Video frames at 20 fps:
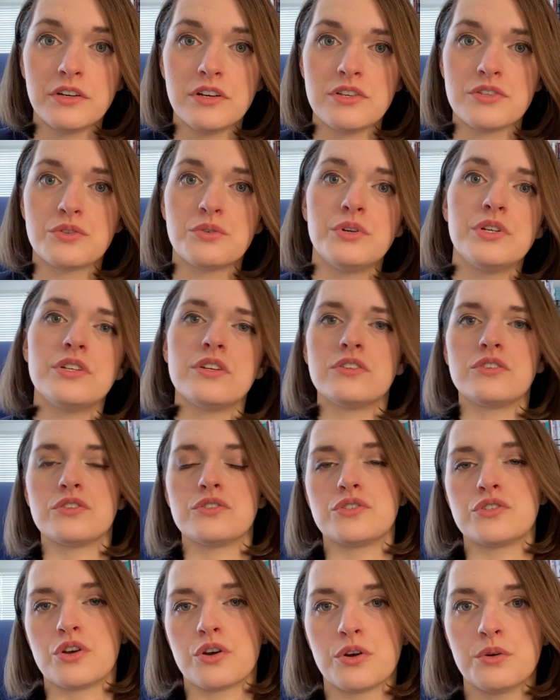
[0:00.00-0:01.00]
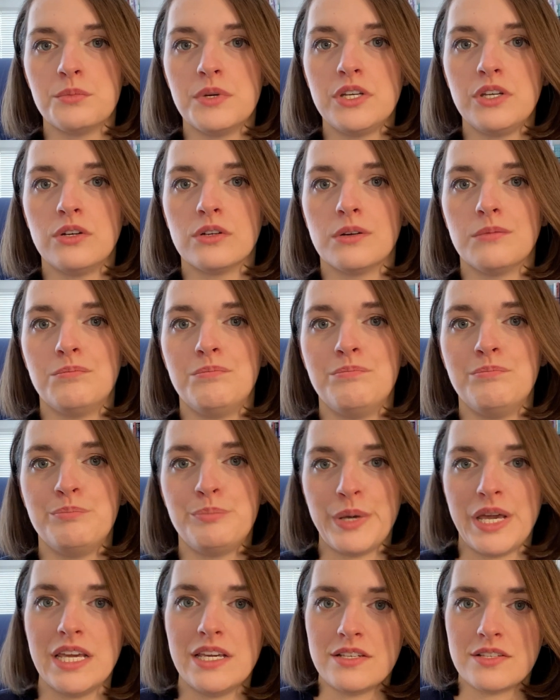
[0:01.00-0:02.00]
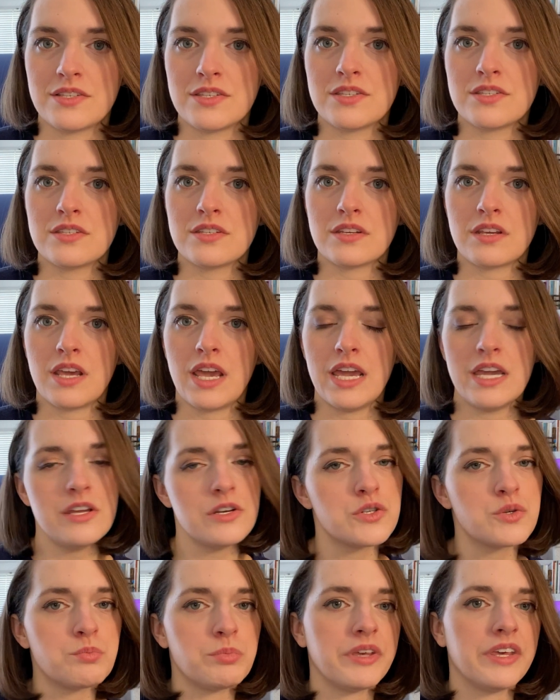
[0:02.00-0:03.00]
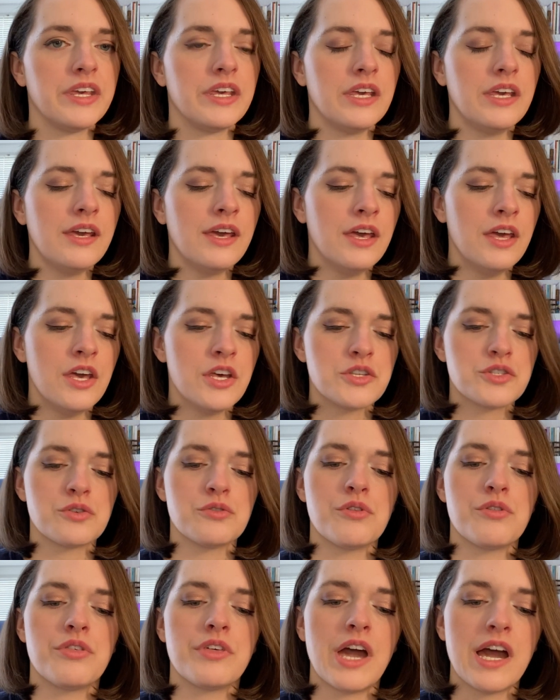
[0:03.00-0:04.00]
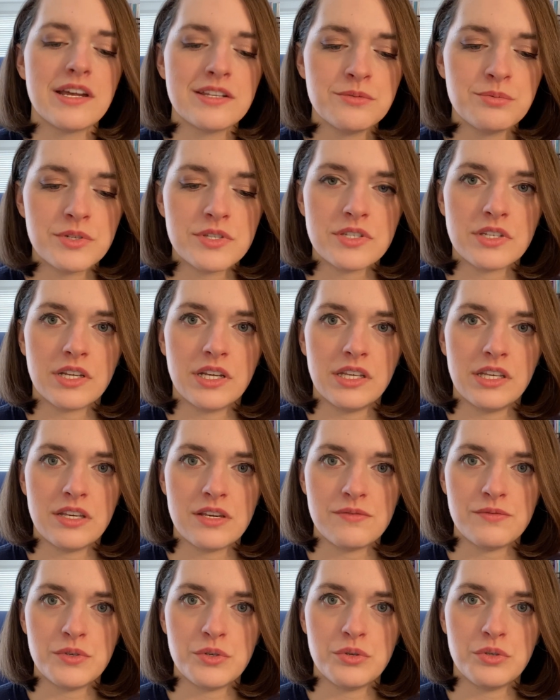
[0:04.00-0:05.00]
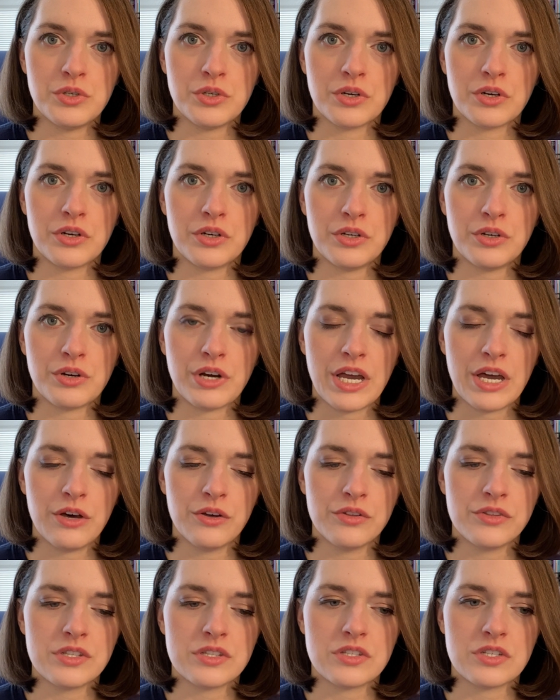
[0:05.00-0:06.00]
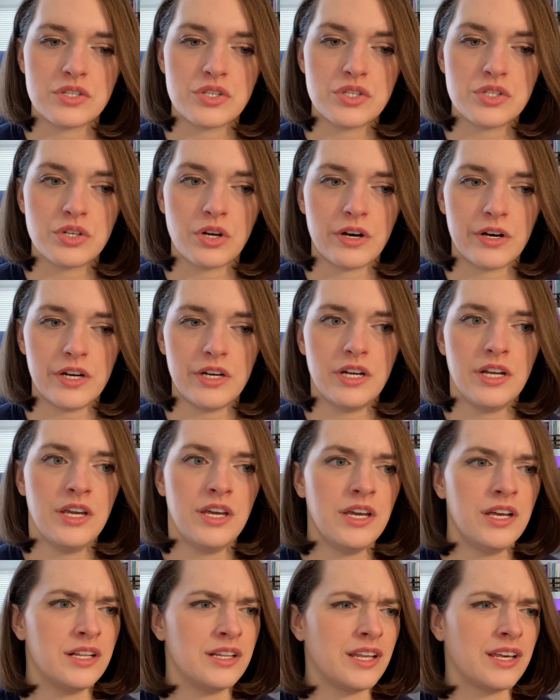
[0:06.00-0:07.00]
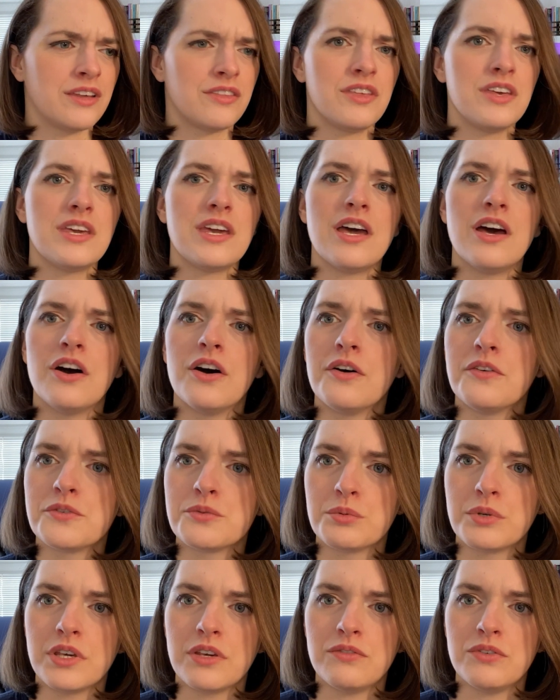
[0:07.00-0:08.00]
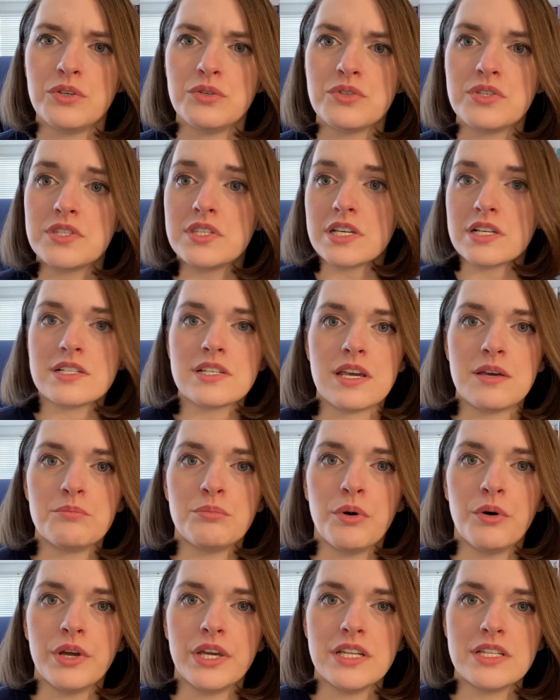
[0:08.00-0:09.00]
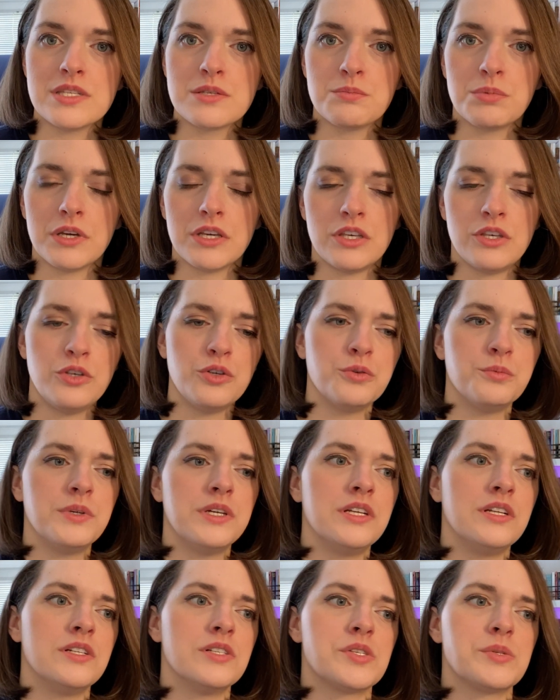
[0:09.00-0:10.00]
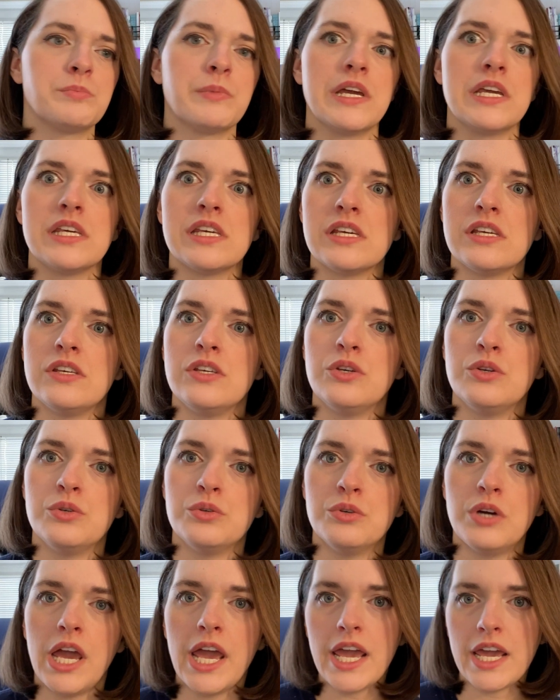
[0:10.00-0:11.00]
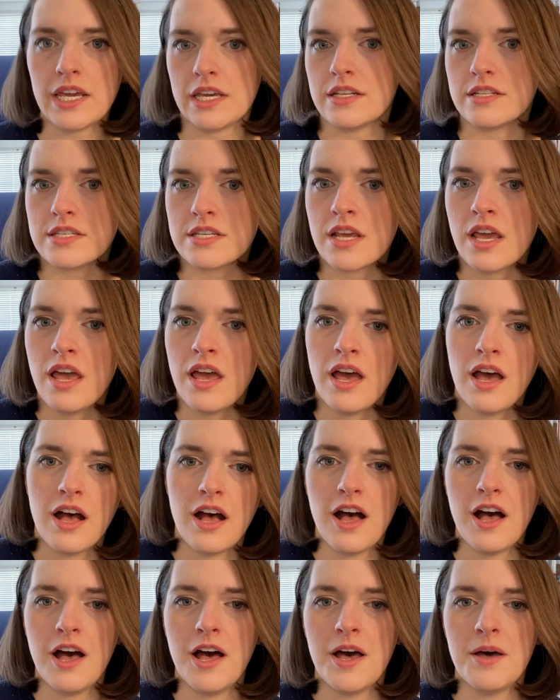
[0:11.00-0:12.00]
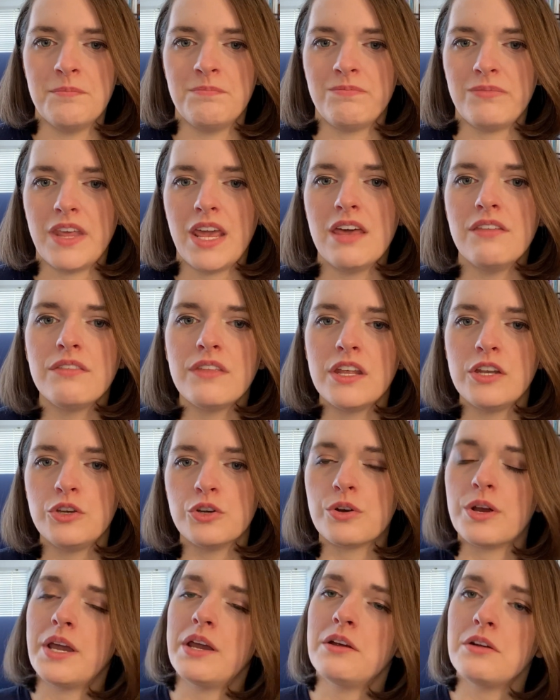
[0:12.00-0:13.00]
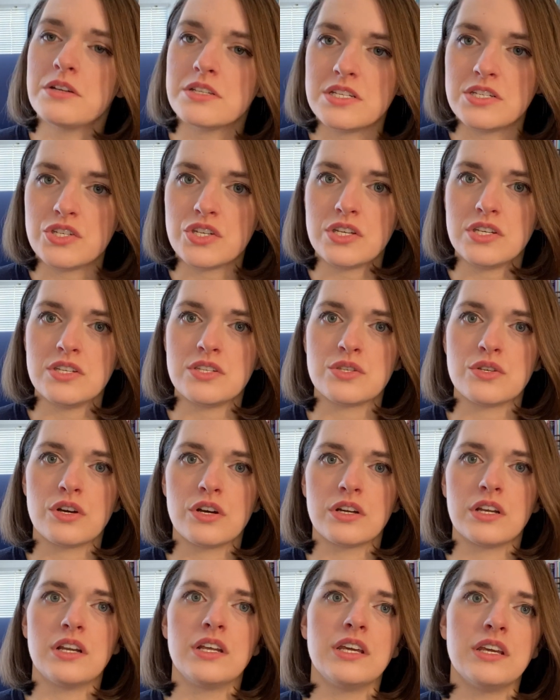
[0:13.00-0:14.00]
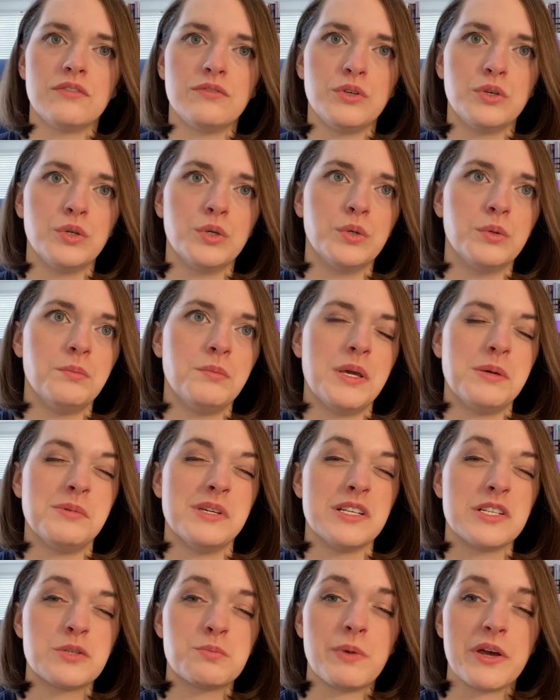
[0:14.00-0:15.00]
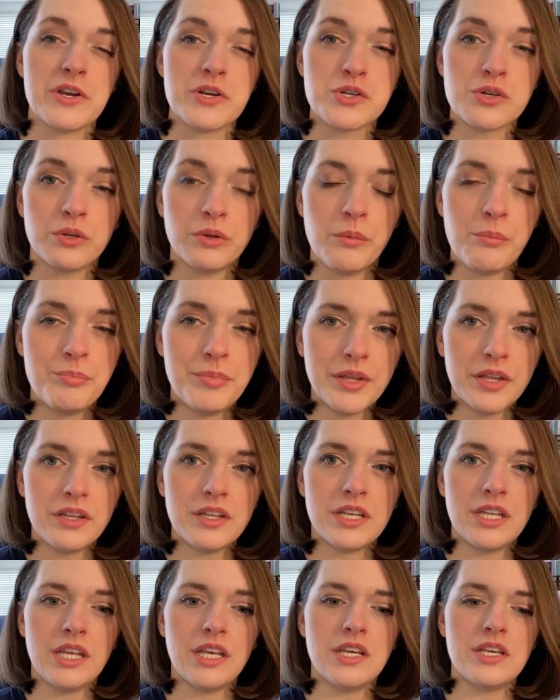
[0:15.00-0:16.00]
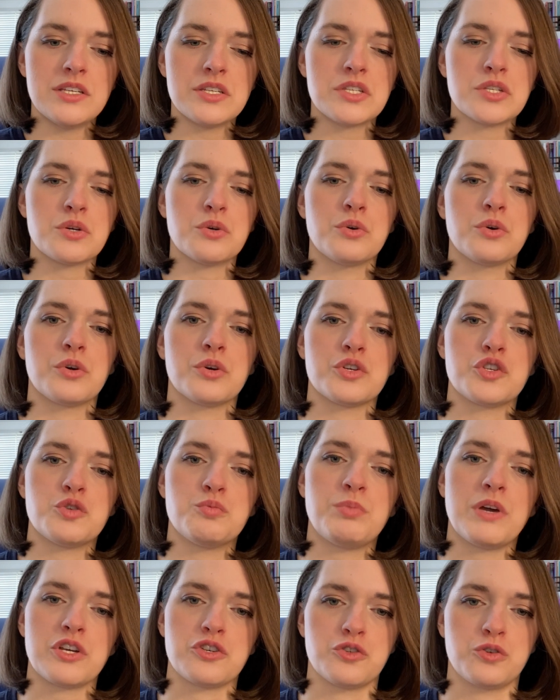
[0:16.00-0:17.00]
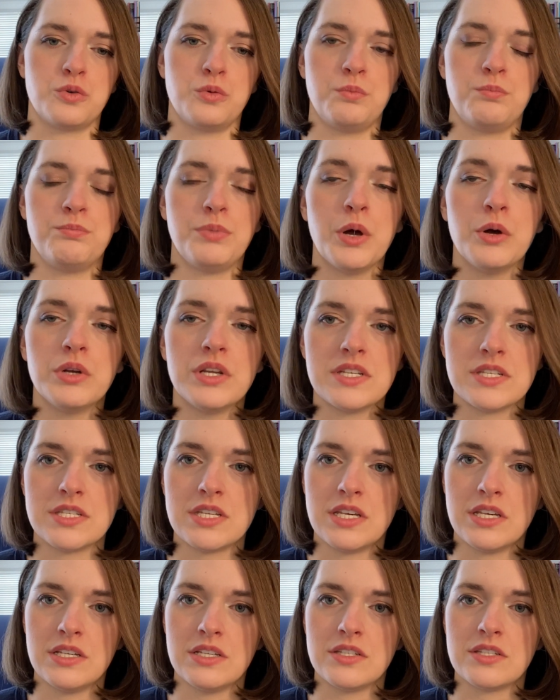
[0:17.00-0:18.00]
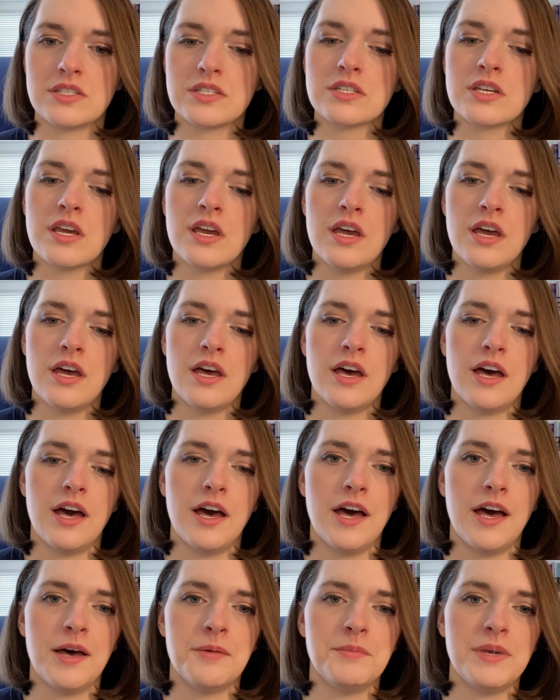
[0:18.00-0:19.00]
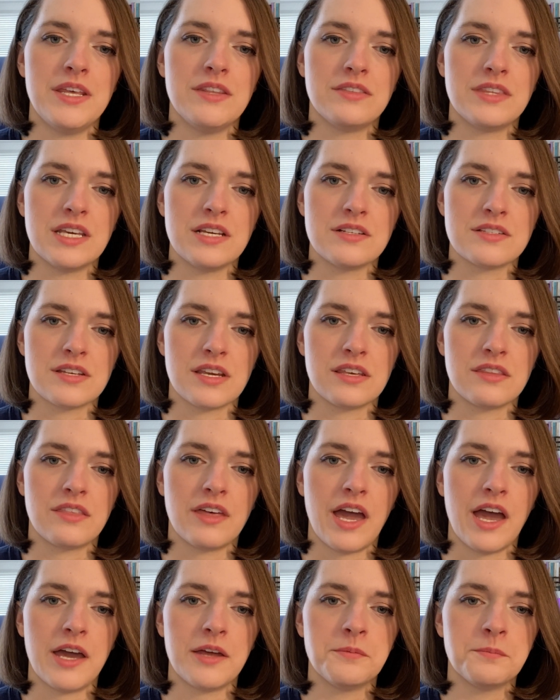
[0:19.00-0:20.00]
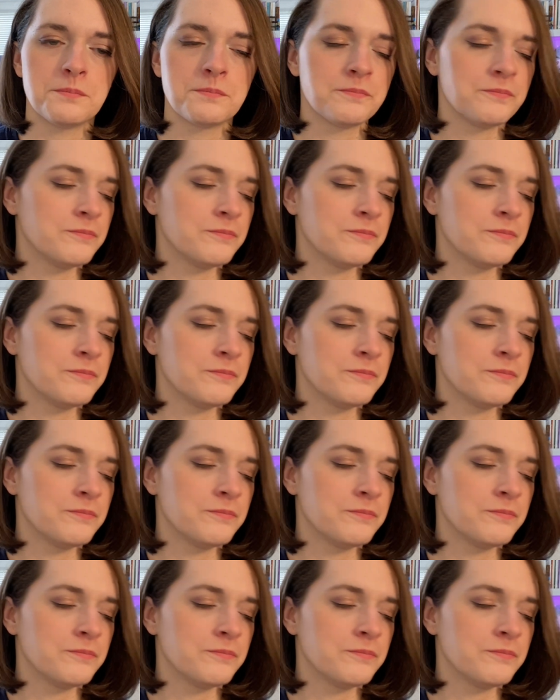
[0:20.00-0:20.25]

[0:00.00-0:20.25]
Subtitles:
is going to determine your base HP, so that's what's going to give you your health at the start. Like, I think elves will give you 6 hit points, but humans might get you 8. And then your heritages are going to give you maybe special abilities or special bonuses, and things like that.